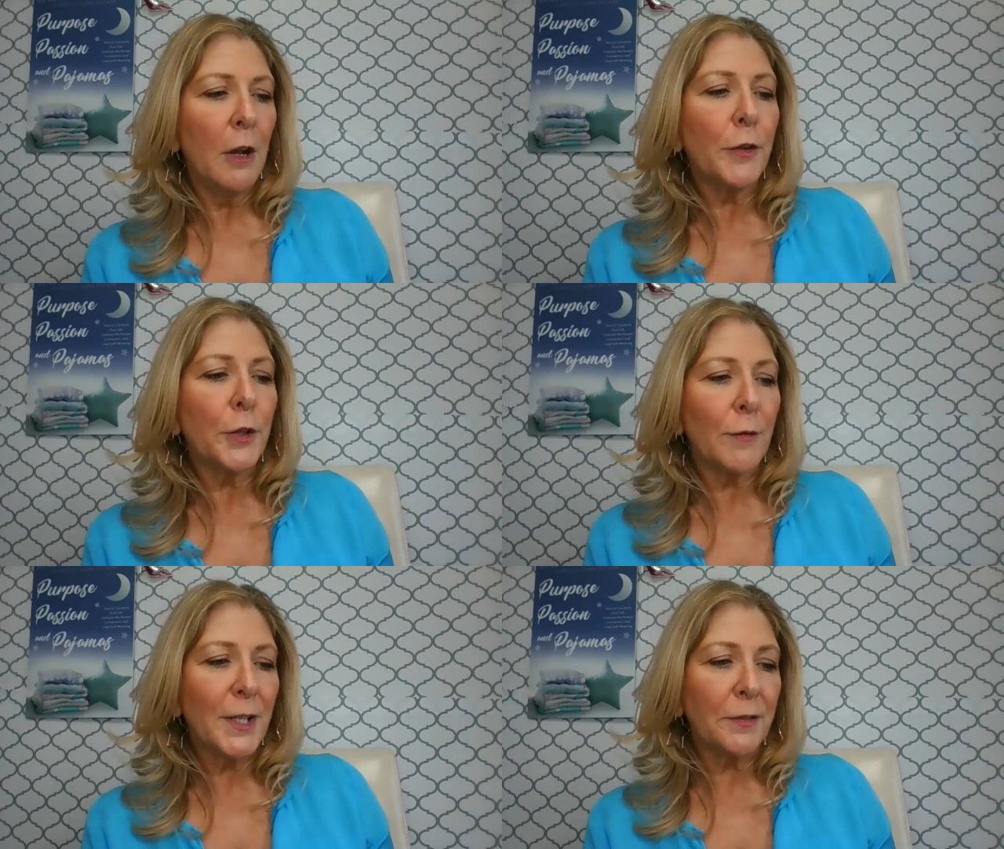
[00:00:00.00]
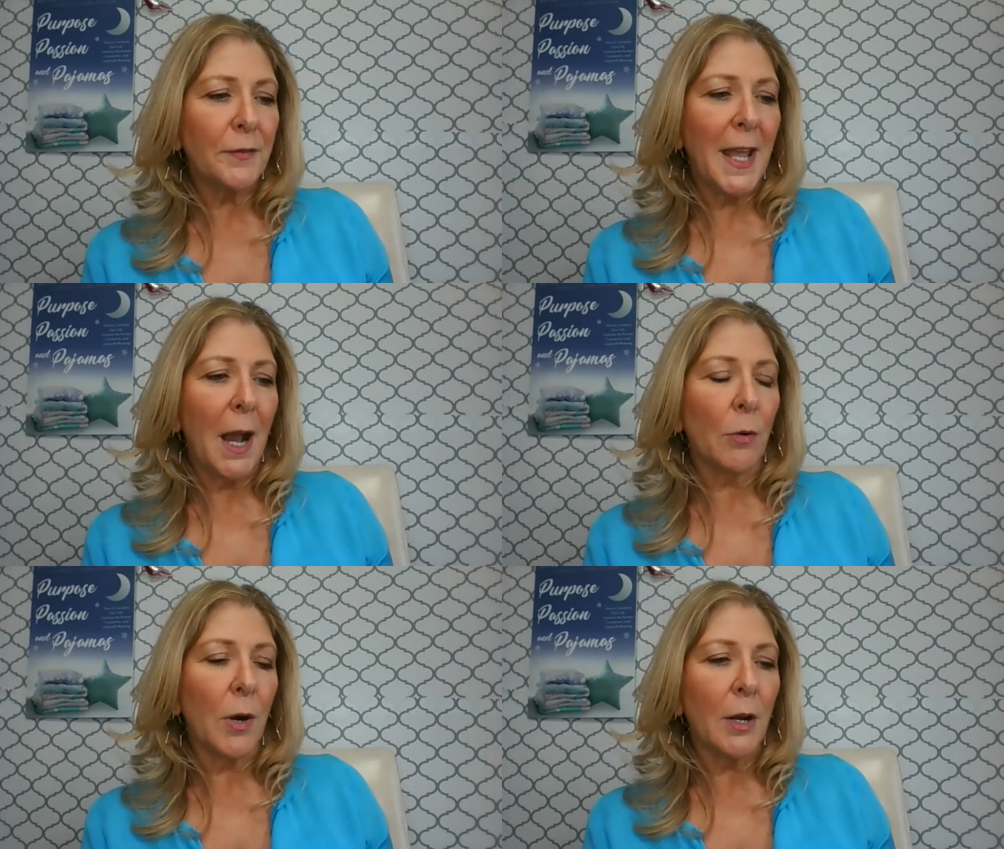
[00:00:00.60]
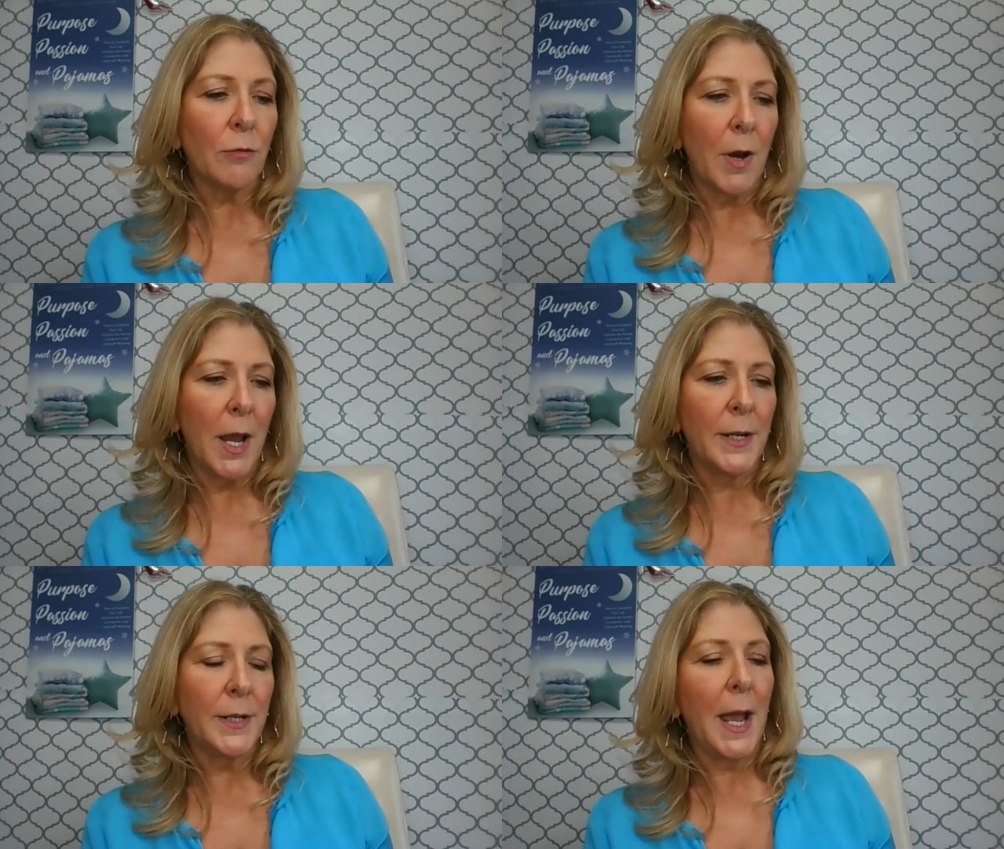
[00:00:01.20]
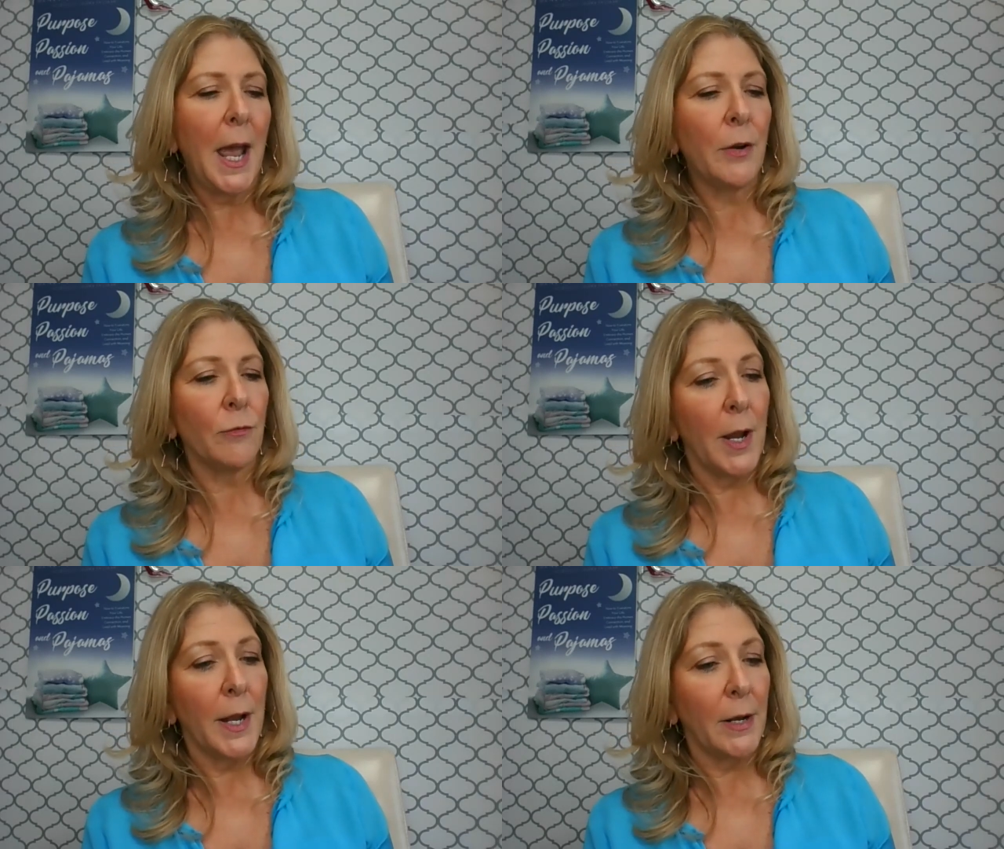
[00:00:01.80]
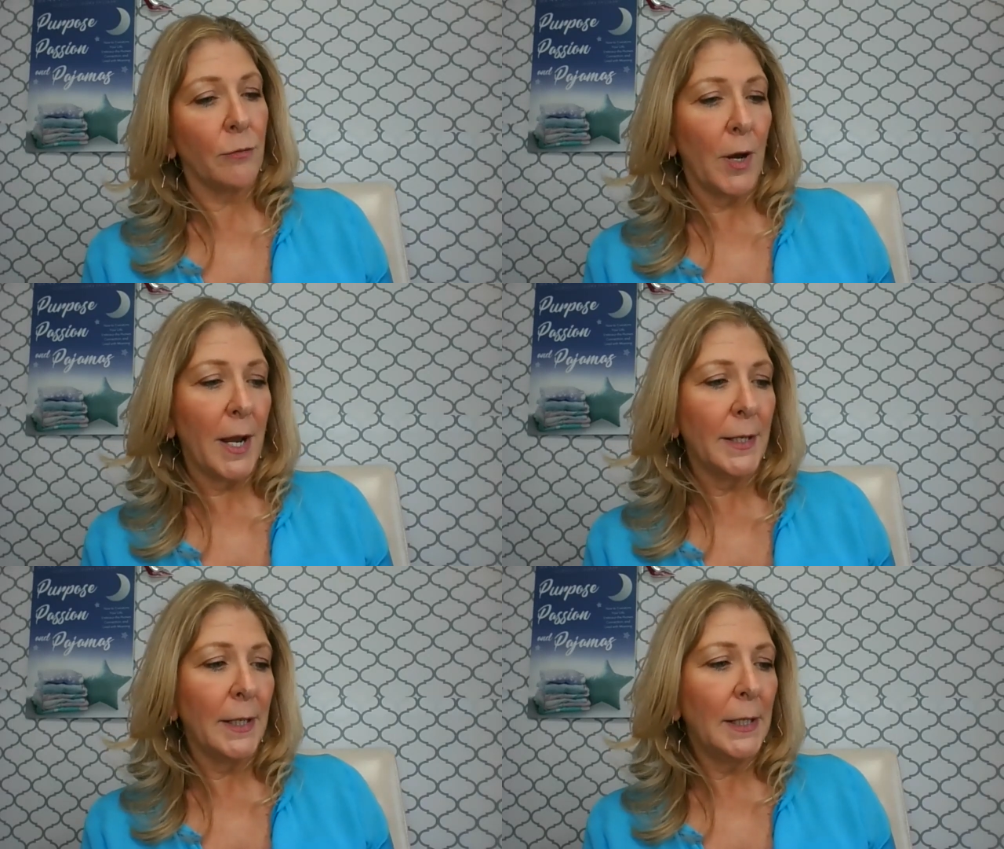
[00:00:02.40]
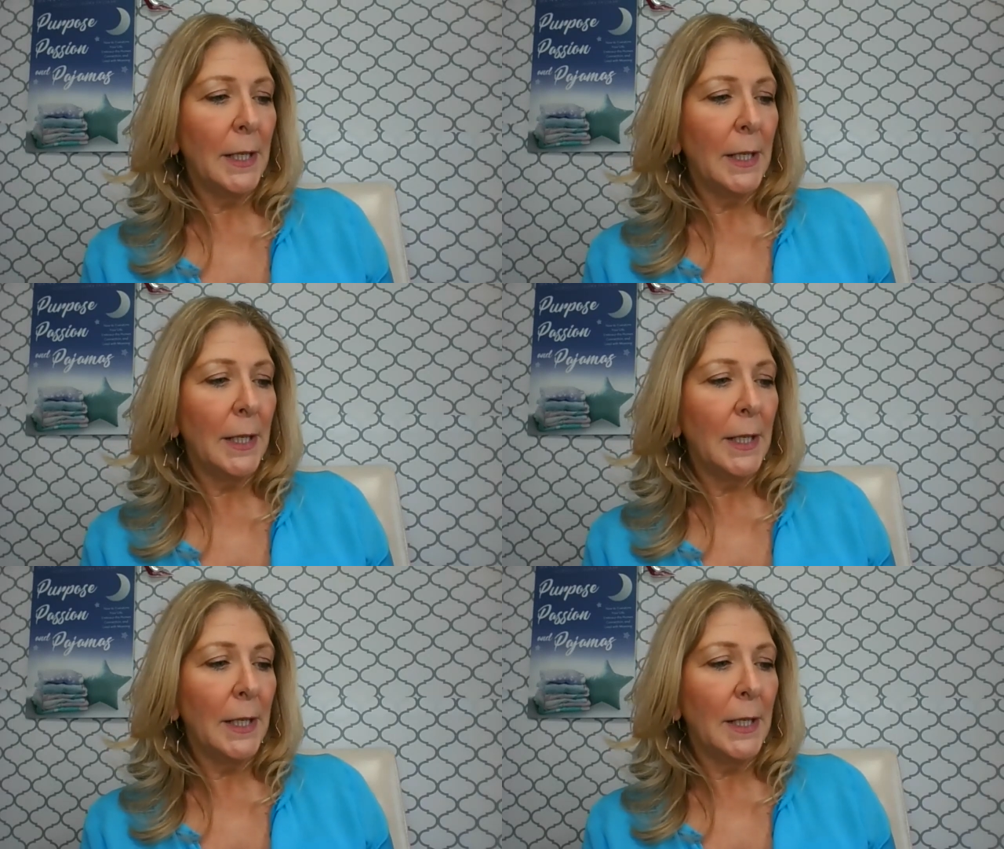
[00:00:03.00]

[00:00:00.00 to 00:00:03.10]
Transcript: For the rest of the hour, I read and read and read.